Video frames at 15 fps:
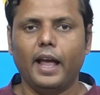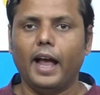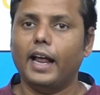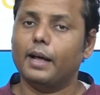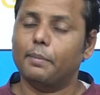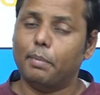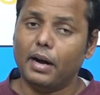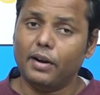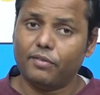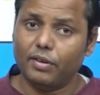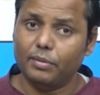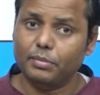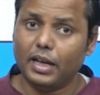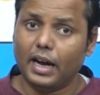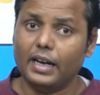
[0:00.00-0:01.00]
And apart
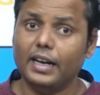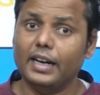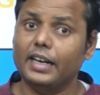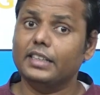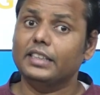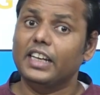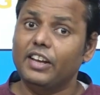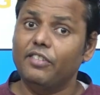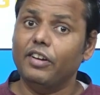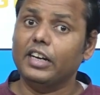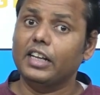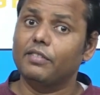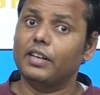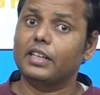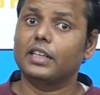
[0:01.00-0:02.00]
from that, it is even
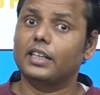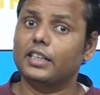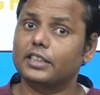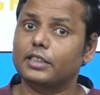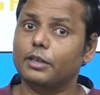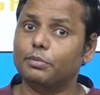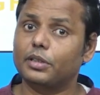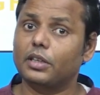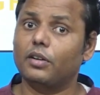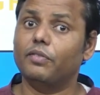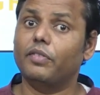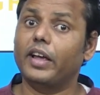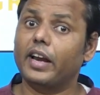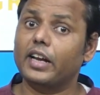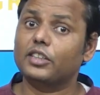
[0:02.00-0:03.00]
giving the description of
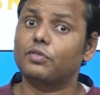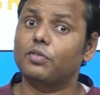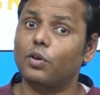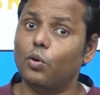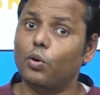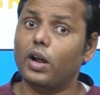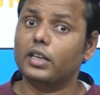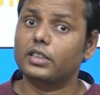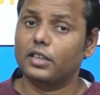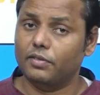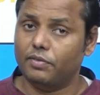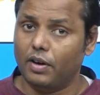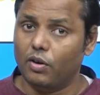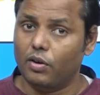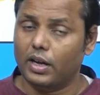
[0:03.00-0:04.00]
various floras and
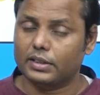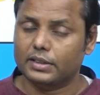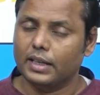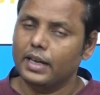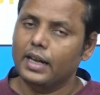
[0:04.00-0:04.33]
faunas.